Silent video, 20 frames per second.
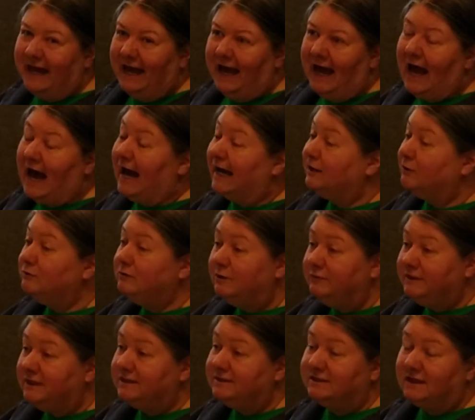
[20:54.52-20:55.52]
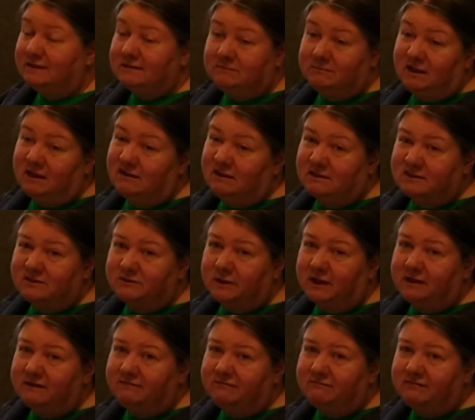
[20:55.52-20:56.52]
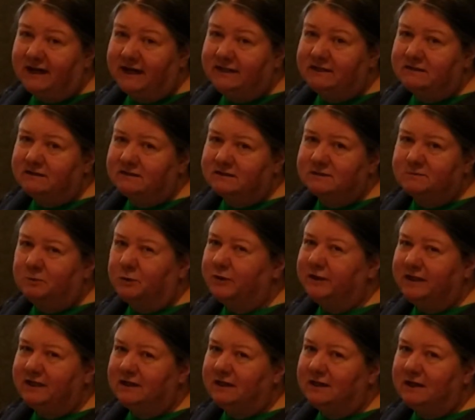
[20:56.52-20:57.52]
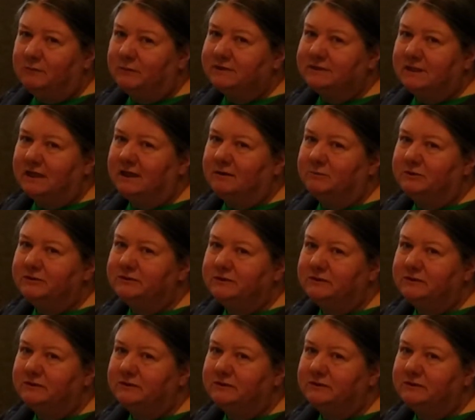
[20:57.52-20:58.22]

I don't know the exact amount, I was trying to find it this morning and I wasn't able to.